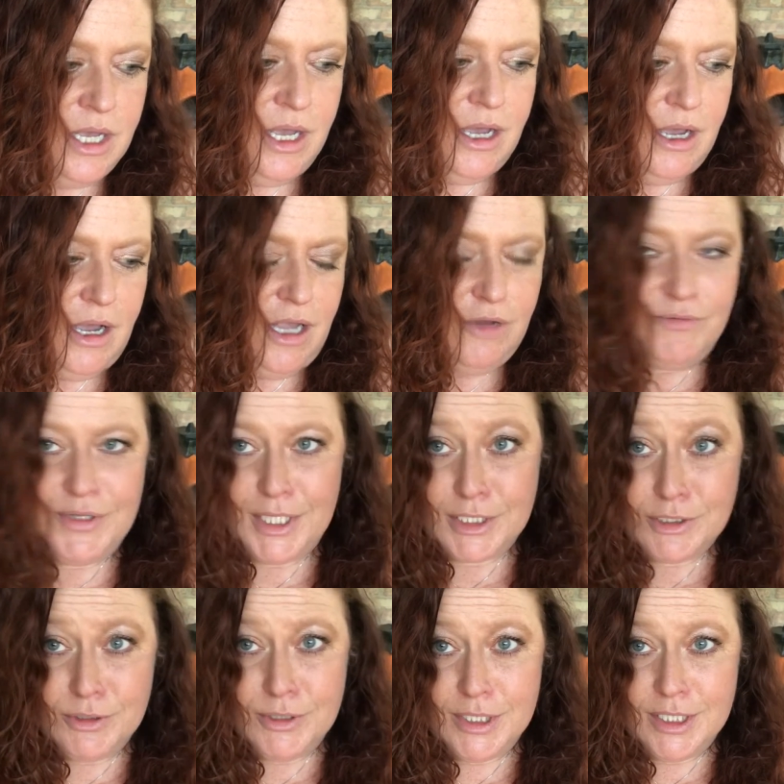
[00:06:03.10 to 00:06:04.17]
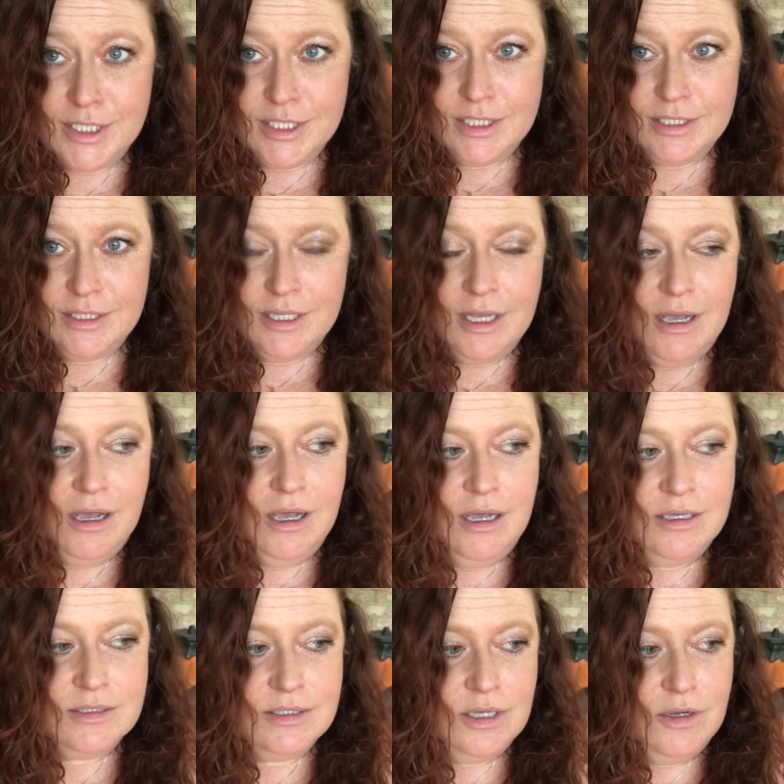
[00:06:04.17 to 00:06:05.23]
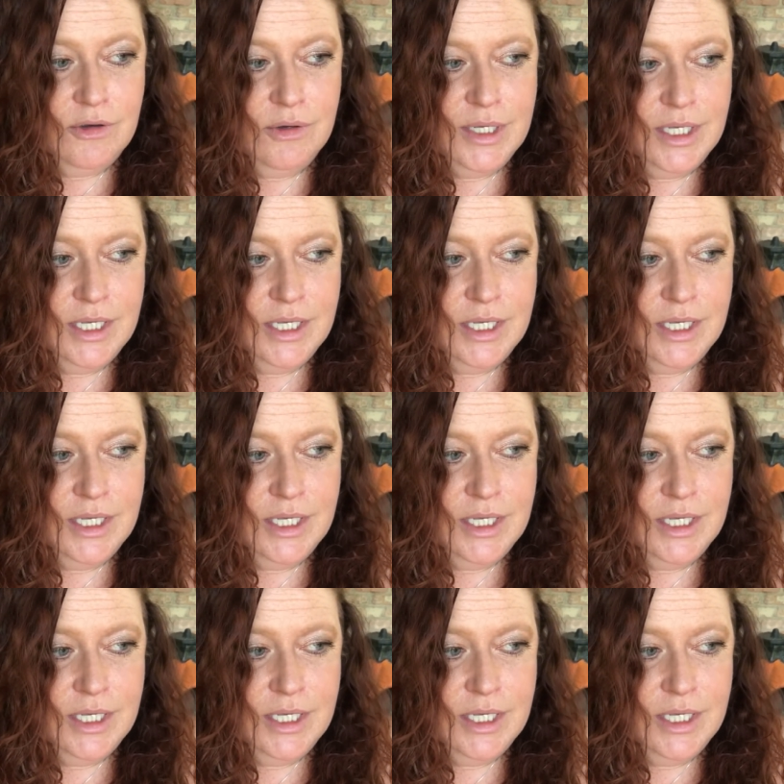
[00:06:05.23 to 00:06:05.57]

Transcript: I don't feel like doing it. Uh, so